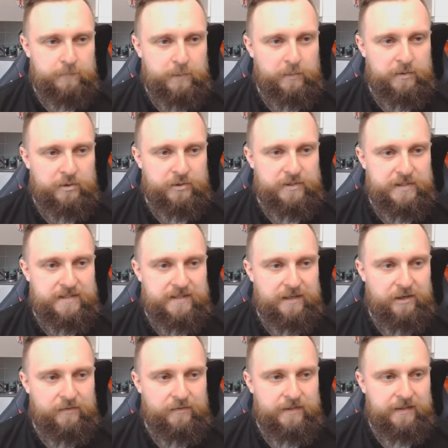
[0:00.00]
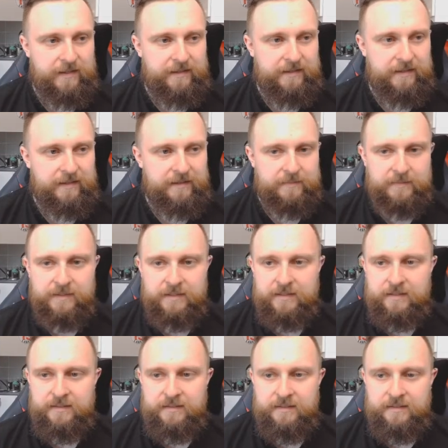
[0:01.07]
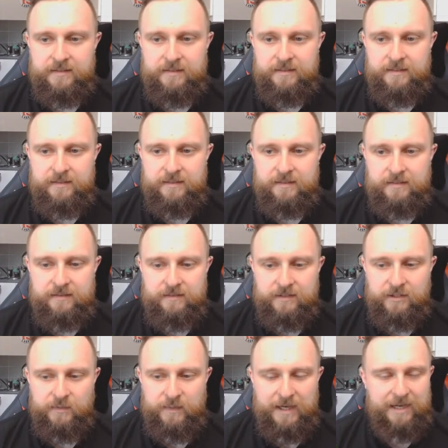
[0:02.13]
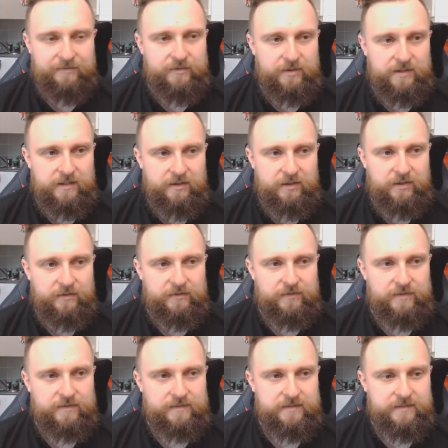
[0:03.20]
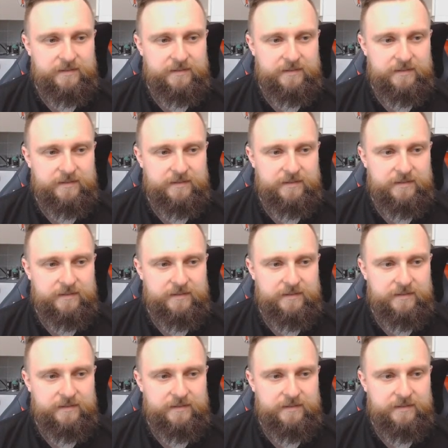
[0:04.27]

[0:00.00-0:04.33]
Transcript: But we just need to get over the line here. Because we have done enough.